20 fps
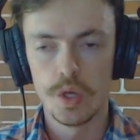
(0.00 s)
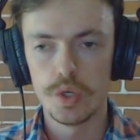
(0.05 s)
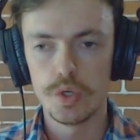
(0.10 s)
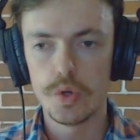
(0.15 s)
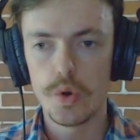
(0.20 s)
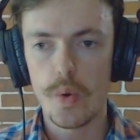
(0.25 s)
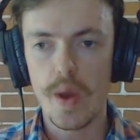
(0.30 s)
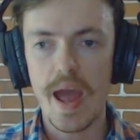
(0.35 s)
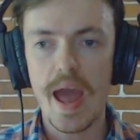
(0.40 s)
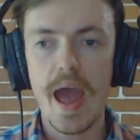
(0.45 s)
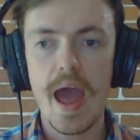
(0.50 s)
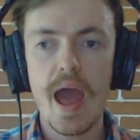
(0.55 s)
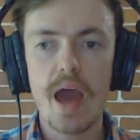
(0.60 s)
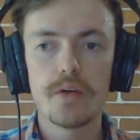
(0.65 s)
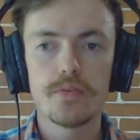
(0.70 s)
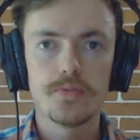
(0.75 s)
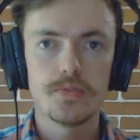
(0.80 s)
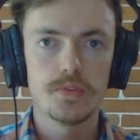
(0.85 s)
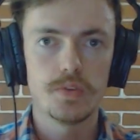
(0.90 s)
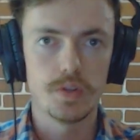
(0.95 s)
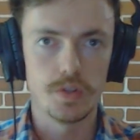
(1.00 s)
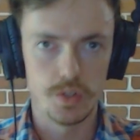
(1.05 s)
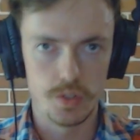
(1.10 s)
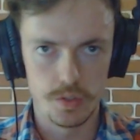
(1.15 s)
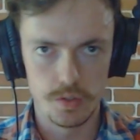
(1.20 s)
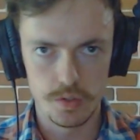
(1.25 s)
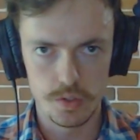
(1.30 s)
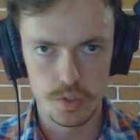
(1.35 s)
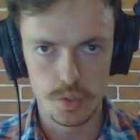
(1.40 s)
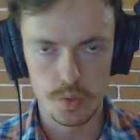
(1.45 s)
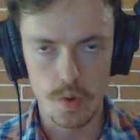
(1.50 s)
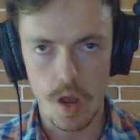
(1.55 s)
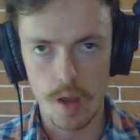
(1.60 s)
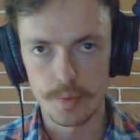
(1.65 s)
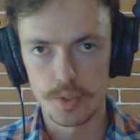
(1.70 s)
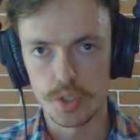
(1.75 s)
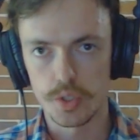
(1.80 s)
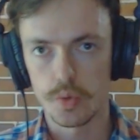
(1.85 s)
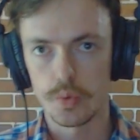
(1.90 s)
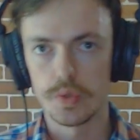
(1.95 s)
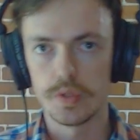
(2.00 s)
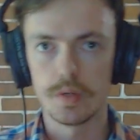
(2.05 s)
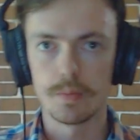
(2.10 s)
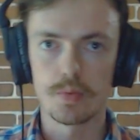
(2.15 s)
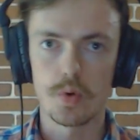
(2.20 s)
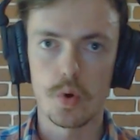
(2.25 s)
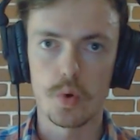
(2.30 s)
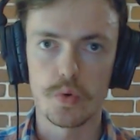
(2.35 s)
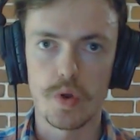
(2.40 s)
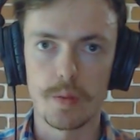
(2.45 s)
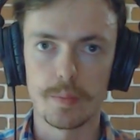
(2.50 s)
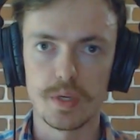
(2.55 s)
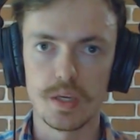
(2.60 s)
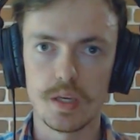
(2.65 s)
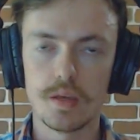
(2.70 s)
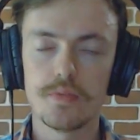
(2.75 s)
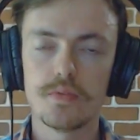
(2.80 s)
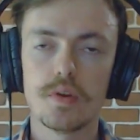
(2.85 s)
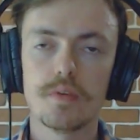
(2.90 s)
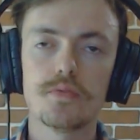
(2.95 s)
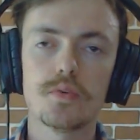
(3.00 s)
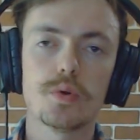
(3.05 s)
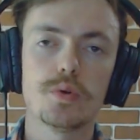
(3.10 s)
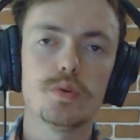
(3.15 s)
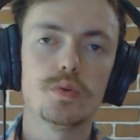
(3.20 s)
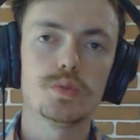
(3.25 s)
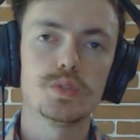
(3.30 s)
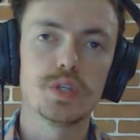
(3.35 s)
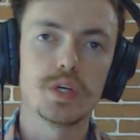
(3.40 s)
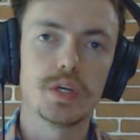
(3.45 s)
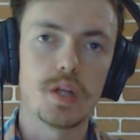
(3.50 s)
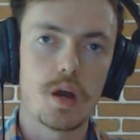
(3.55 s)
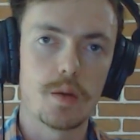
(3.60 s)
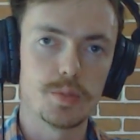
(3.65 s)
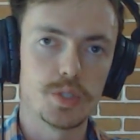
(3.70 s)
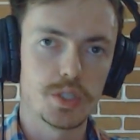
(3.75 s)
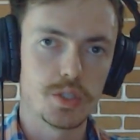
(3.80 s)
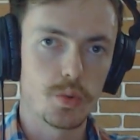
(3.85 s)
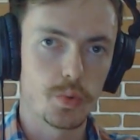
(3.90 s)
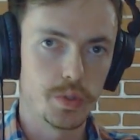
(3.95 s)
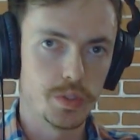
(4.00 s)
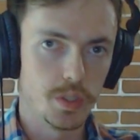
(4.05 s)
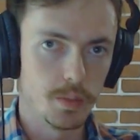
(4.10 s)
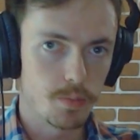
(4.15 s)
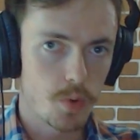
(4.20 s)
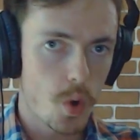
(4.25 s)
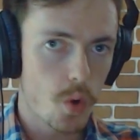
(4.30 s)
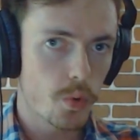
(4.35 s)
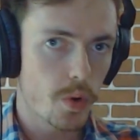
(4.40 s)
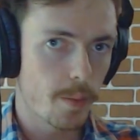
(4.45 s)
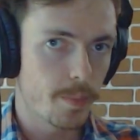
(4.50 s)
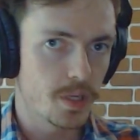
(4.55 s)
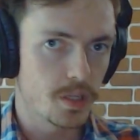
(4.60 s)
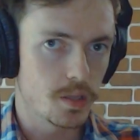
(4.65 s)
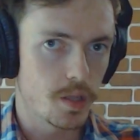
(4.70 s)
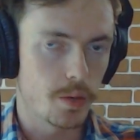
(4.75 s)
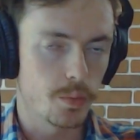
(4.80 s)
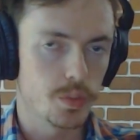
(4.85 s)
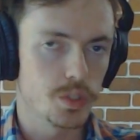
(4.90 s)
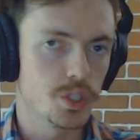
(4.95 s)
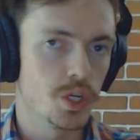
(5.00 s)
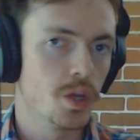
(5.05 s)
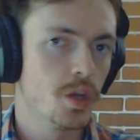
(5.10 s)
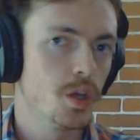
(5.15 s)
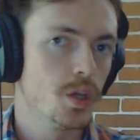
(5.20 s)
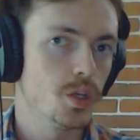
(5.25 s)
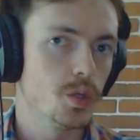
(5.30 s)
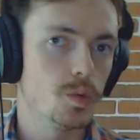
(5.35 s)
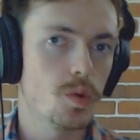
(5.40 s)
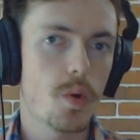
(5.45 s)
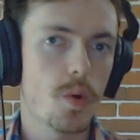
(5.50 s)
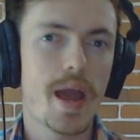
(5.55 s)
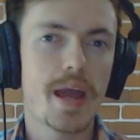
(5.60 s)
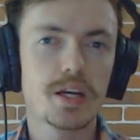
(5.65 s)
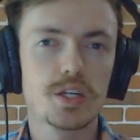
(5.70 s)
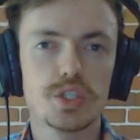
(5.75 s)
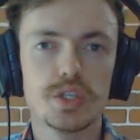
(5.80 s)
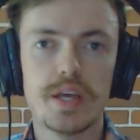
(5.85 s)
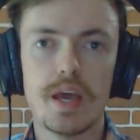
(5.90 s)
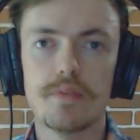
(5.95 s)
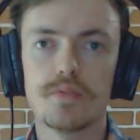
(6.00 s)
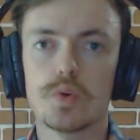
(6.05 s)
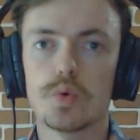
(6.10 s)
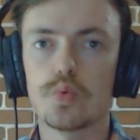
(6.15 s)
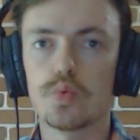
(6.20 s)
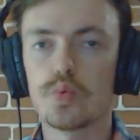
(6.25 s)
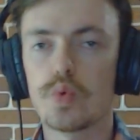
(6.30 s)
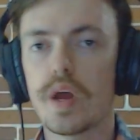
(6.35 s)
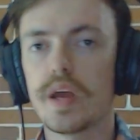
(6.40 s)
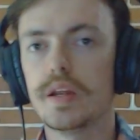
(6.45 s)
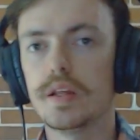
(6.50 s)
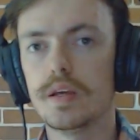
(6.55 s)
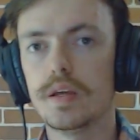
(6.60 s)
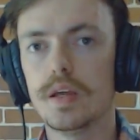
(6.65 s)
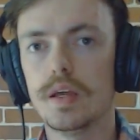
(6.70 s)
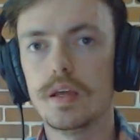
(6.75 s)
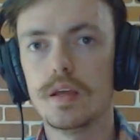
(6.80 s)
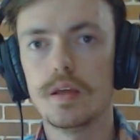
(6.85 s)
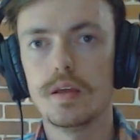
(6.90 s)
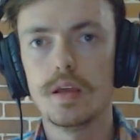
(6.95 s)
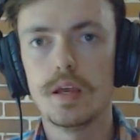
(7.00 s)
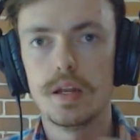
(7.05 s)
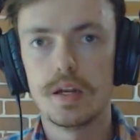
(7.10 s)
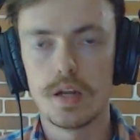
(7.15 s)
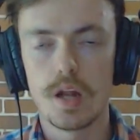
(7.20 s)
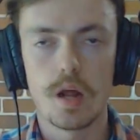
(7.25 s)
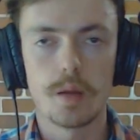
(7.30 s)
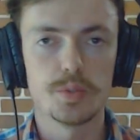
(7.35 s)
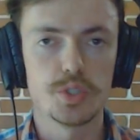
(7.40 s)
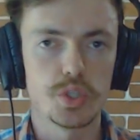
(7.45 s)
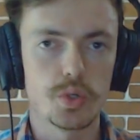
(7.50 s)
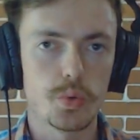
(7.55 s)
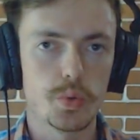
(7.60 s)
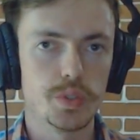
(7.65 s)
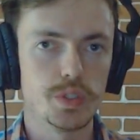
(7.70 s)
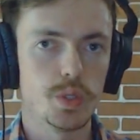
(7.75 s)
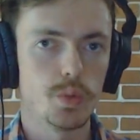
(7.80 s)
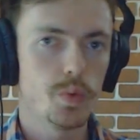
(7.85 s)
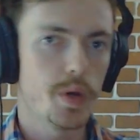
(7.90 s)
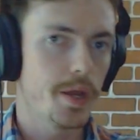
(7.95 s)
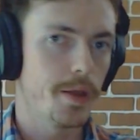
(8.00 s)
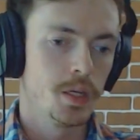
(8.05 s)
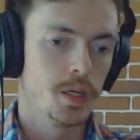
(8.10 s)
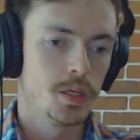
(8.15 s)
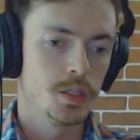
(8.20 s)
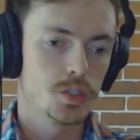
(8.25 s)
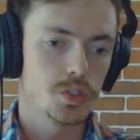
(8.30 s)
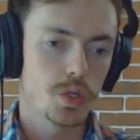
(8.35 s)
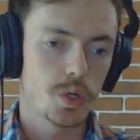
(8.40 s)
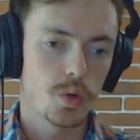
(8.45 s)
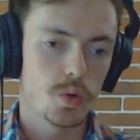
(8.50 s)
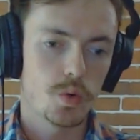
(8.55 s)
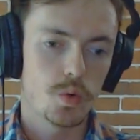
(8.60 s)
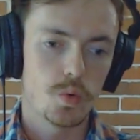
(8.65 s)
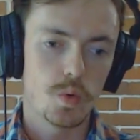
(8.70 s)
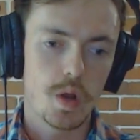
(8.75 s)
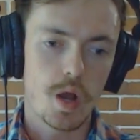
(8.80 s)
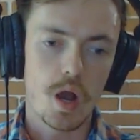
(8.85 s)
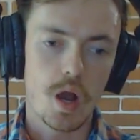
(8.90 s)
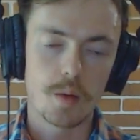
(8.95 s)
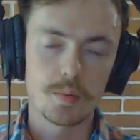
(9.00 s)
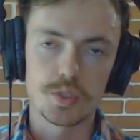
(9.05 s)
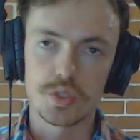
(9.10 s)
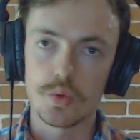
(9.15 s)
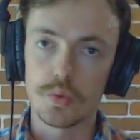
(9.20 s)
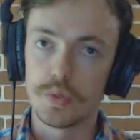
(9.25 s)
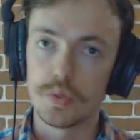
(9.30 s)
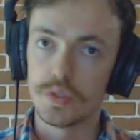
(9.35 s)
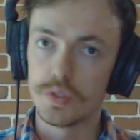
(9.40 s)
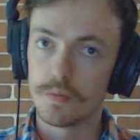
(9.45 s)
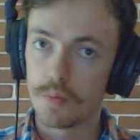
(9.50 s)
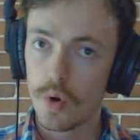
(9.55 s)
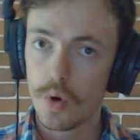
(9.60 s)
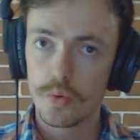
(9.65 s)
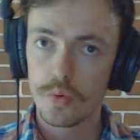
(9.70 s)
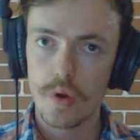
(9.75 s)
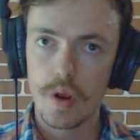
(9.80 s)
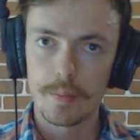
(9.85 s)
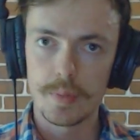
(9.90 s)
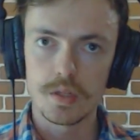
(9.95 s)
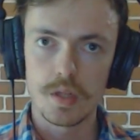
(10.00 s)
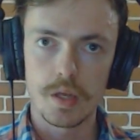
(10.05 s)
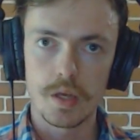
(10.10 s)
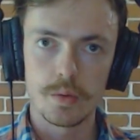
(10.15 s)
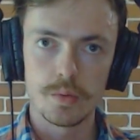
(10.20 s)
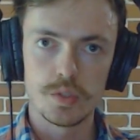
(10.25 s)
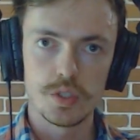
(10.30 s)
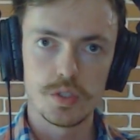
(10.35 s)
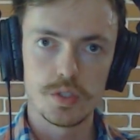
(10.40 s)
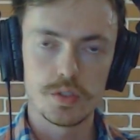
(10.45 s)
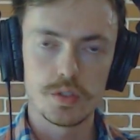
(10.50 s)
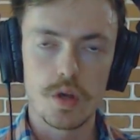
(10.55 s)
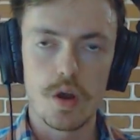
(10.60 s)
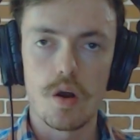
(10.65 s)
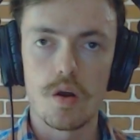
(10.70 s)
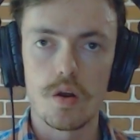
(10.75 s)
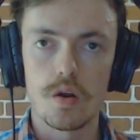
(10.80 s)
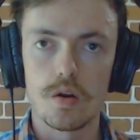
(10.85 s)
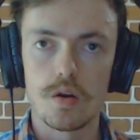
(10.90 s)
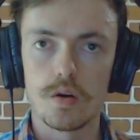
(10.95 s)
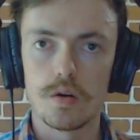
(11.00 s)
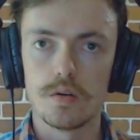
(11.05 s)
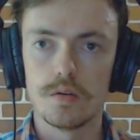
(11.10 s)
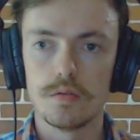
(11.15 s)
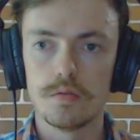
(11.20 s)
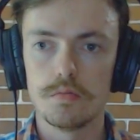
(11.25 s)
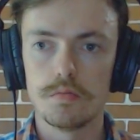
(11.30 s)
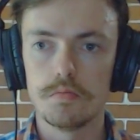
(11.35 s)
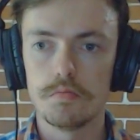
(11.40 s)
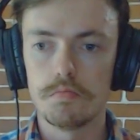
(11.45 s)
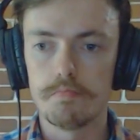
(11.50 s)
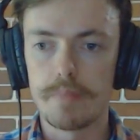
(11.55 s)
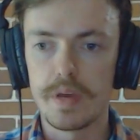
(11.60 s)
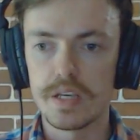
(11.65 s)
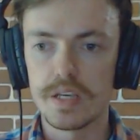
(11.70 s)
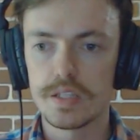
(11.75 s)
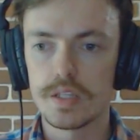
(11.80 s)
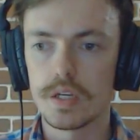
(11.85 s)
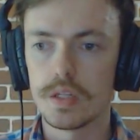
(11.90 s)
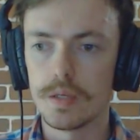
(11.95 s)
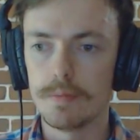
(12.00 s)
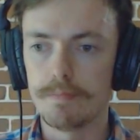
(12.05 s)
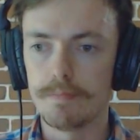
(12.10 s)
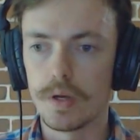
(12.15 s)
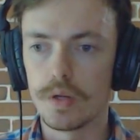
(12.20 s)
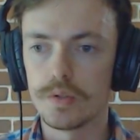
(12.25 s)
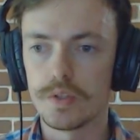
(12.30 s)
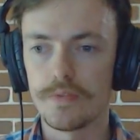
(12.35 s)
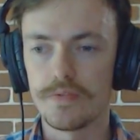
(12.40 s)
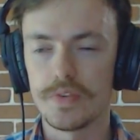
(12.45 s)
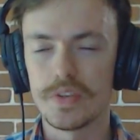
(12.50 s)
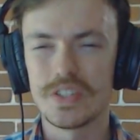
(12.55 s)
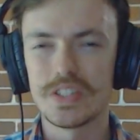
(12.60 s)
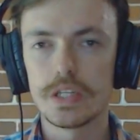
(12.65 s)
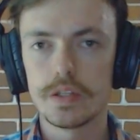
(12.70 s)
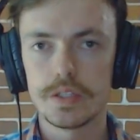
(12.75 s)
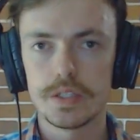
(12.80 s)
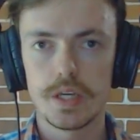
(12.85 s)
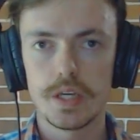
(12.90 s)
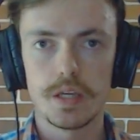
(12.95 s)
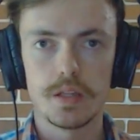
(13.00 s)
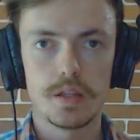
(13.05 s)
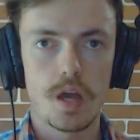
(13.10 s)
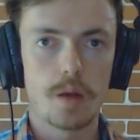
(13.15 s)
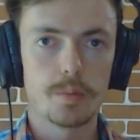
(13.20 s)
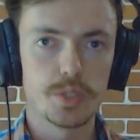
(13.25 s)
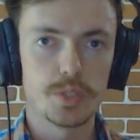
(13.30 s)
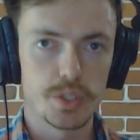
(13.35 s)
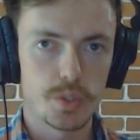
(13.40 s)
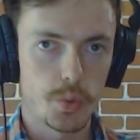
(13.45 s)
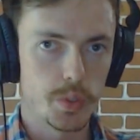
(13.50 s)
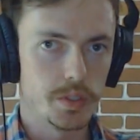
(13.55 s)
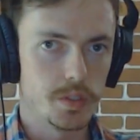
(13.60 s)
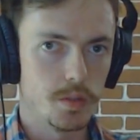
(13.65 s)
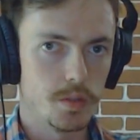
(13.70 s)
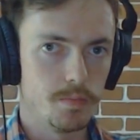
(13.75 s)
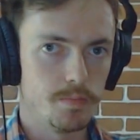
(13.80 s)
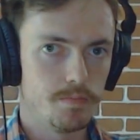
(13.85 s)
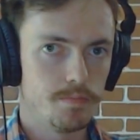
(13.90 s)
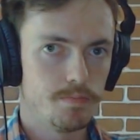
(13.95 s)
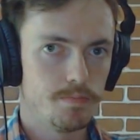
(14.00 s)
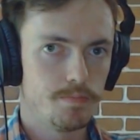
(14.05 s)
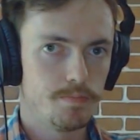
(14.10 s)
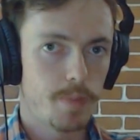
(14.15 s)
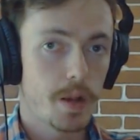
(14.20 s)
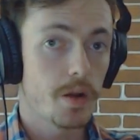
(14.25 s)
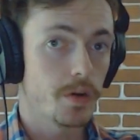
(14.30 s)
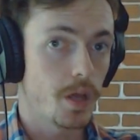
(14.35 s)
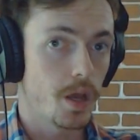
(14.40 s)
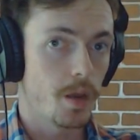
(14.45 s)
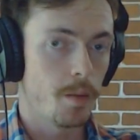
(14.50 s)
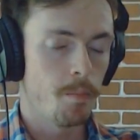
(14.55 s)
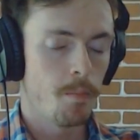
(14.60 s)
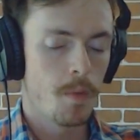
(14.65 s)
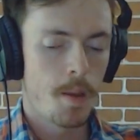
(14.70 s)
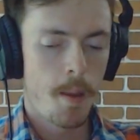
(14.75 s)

You don't have to do object-oriented programming. Even if you're using an object-oriented programming language, you don't actually have to write it in an object-oriented way. So object-oriented programming languages are basically built to facilitate the object-oriented paradigm.